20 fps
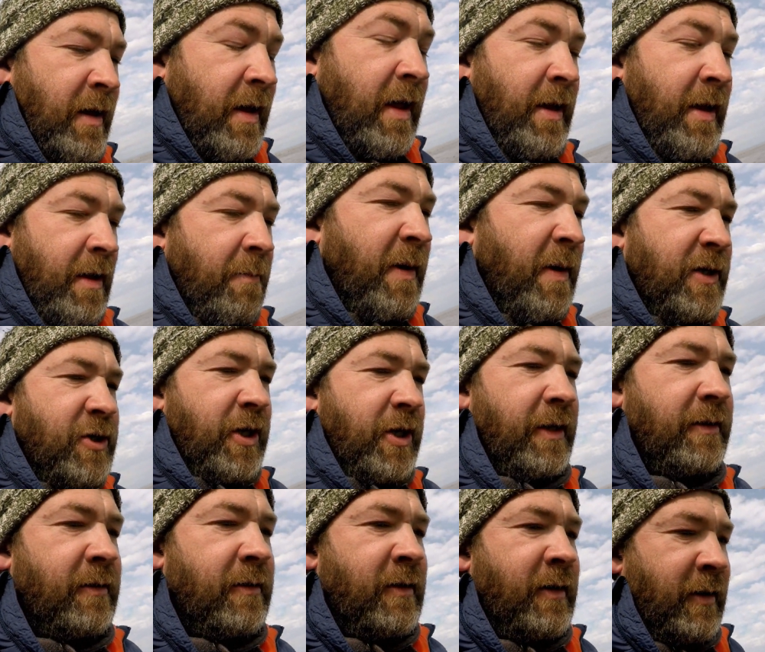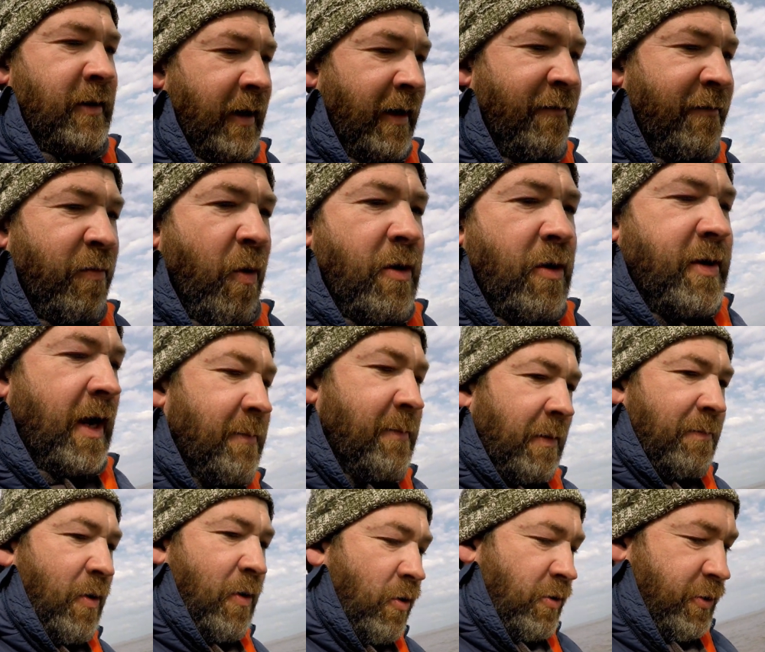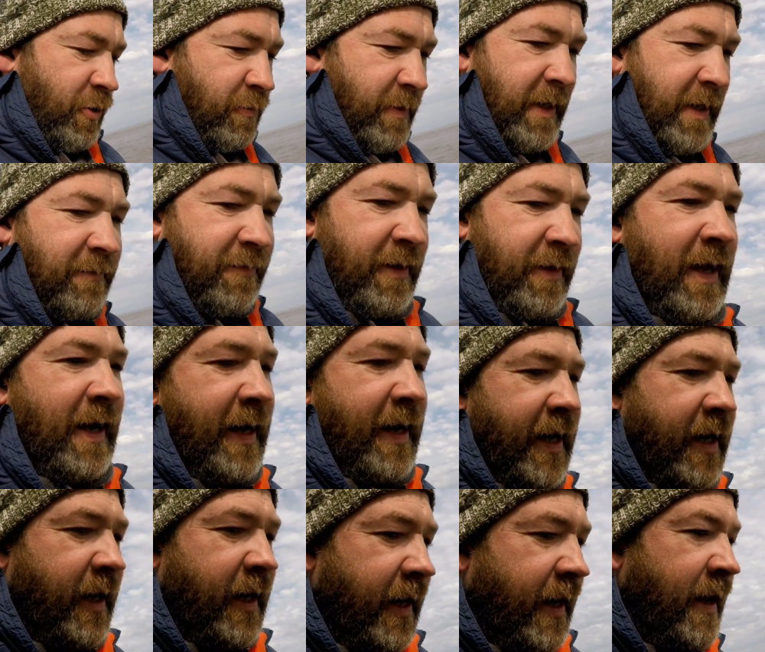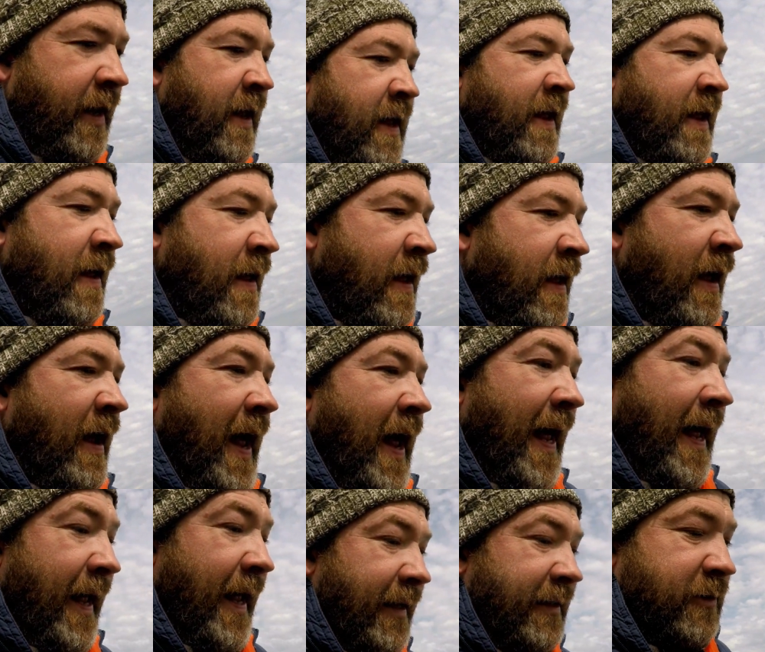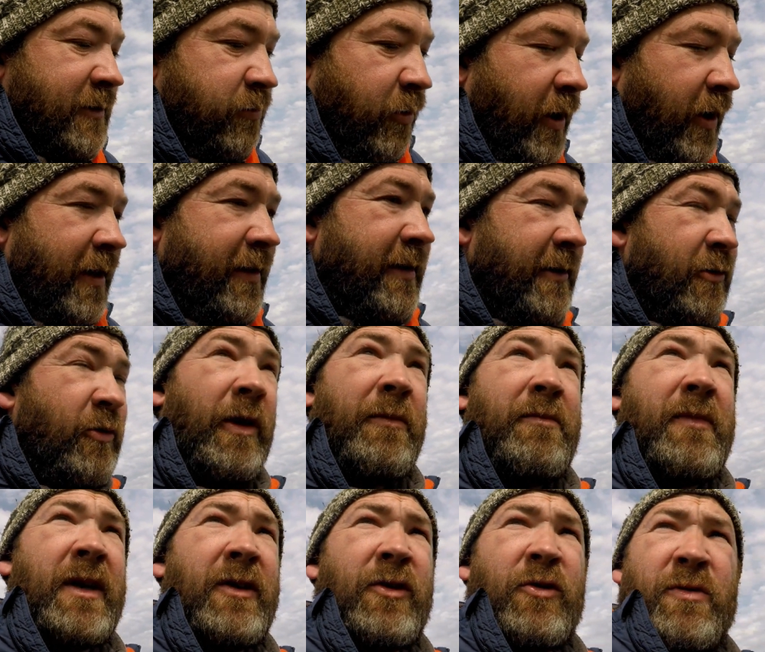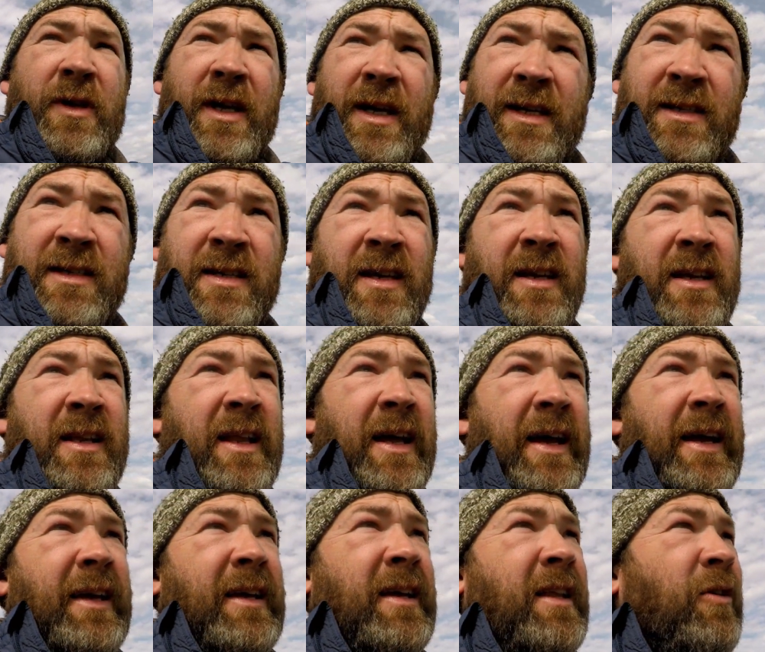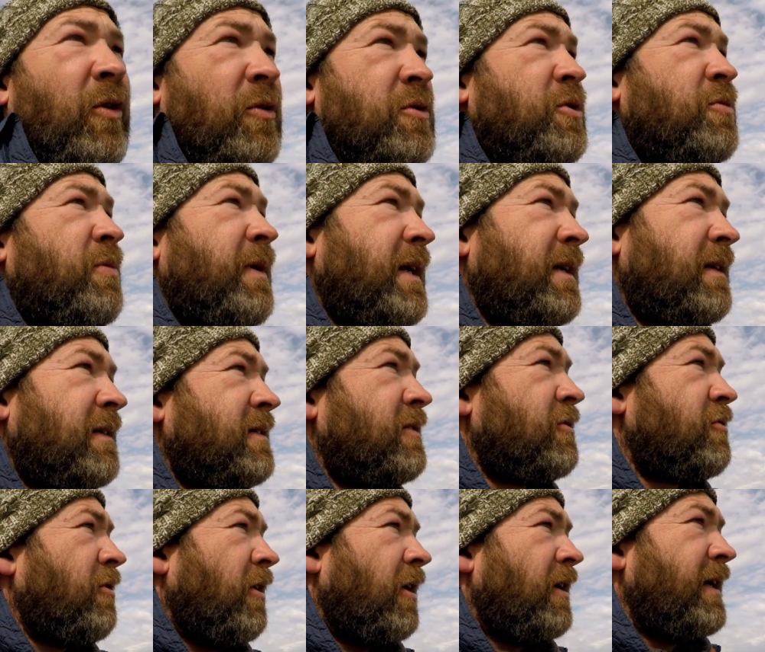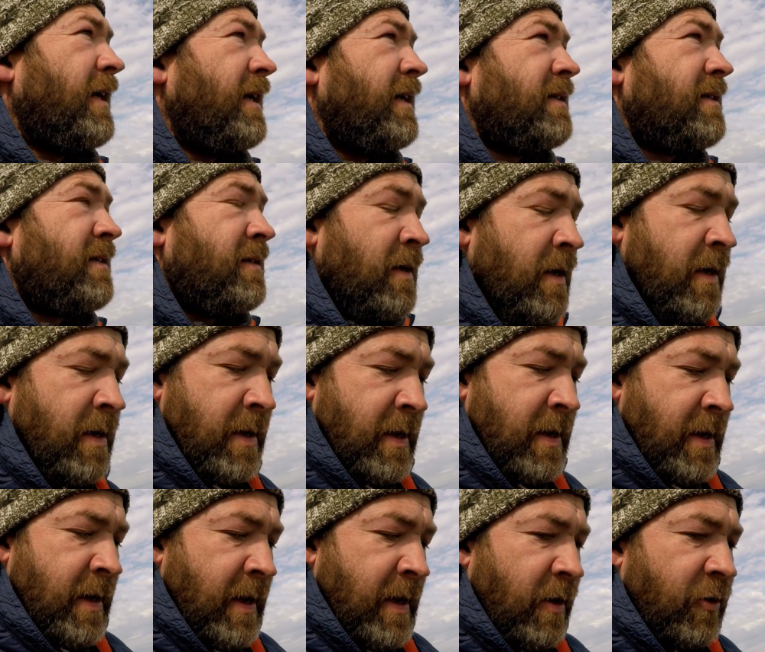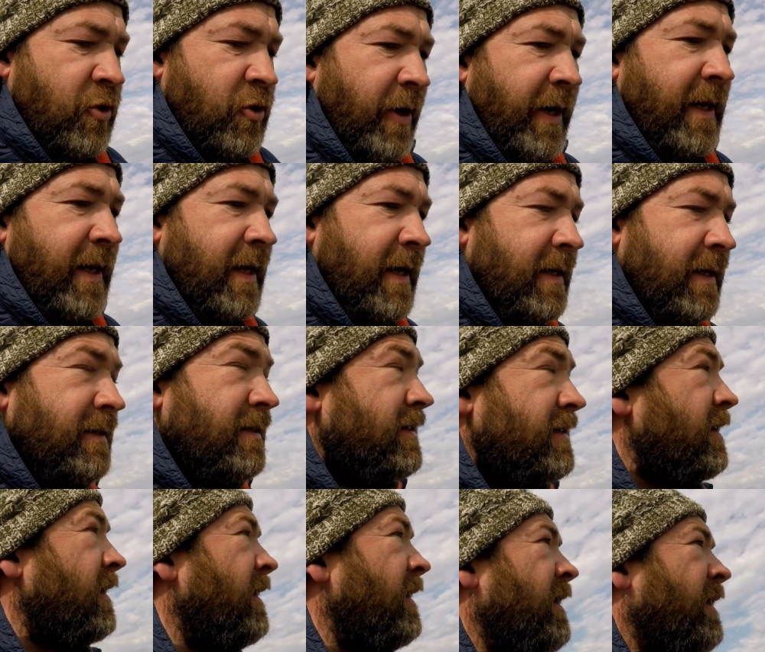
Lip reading: in your budget of what type of boat you need for that area, and what other equipment you need, like launch wheels, trolleys, trailers.